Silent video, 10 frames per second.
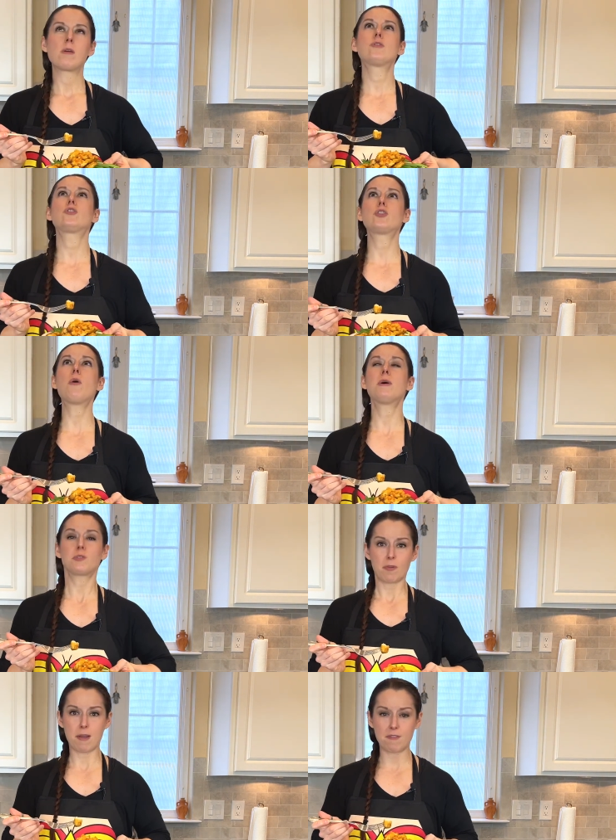So much
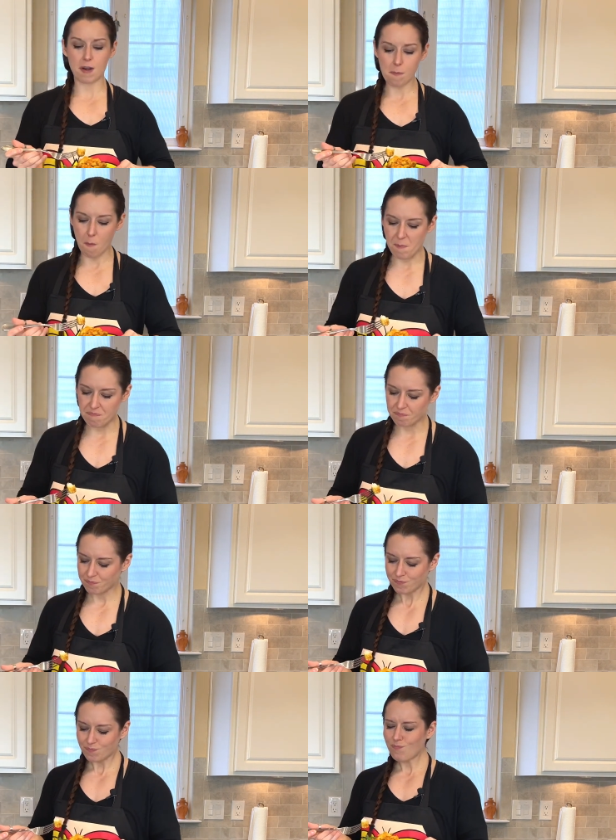flavor.
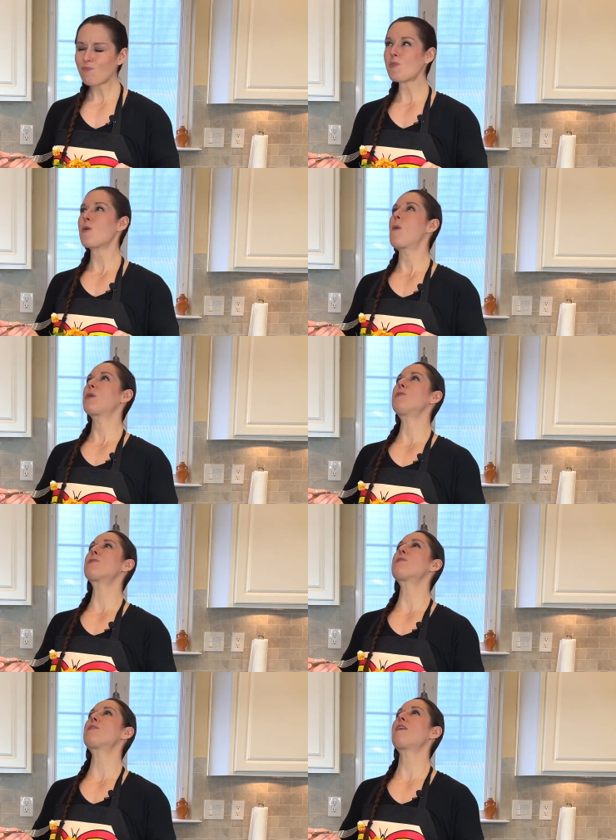
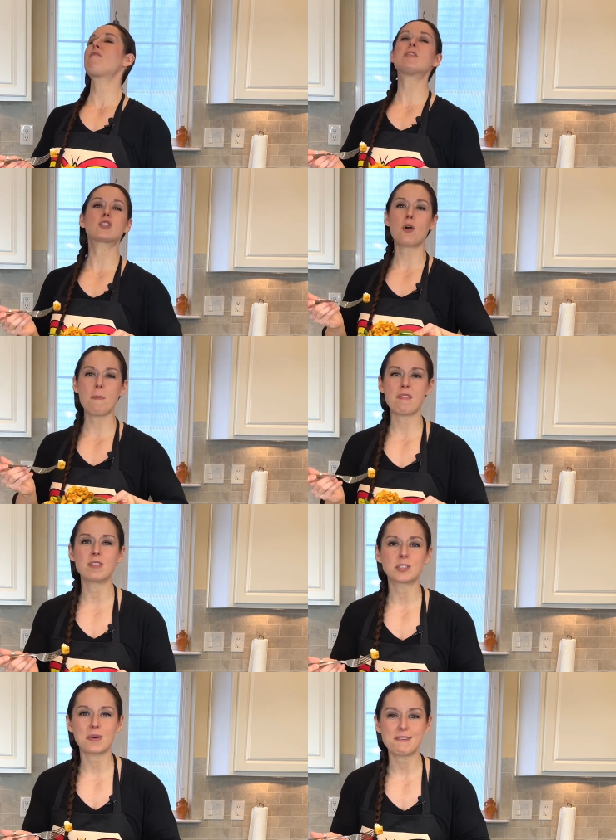You're gonna love this. Go make
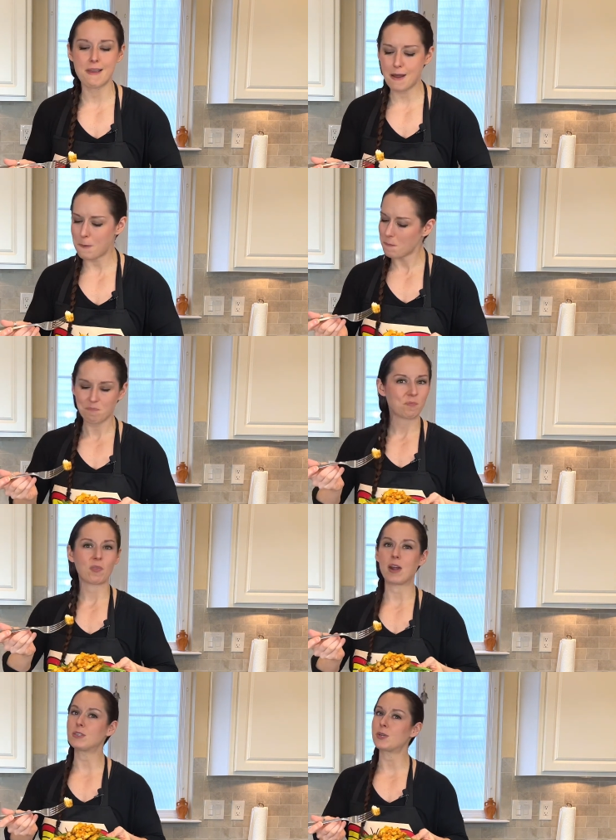this right now.
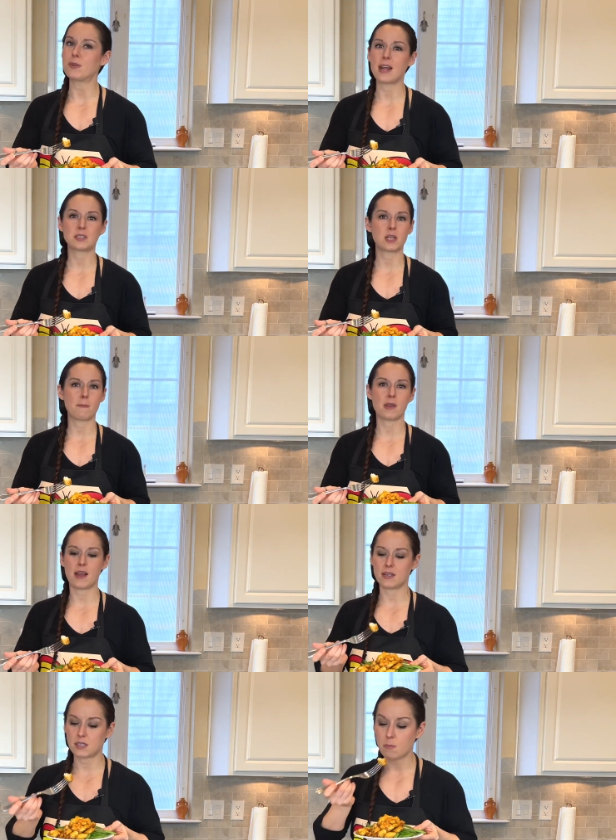Until next time,
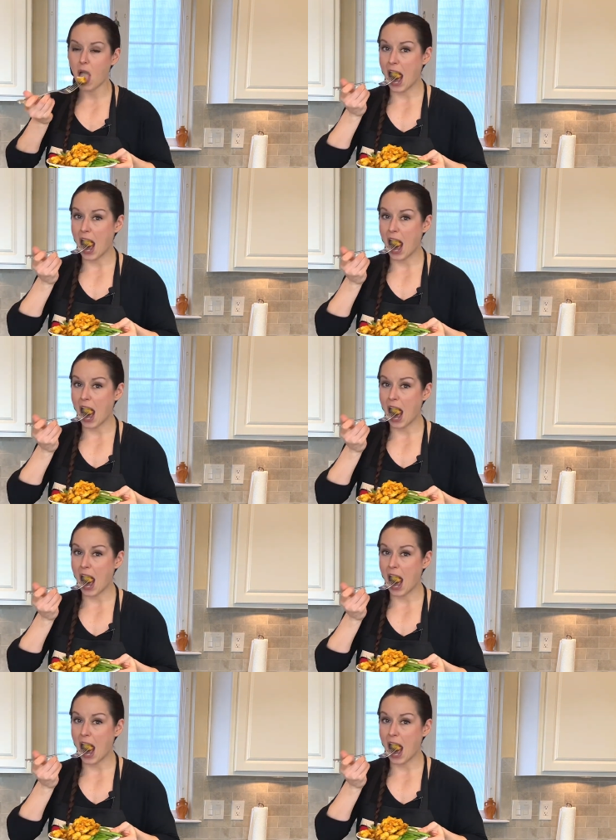guys.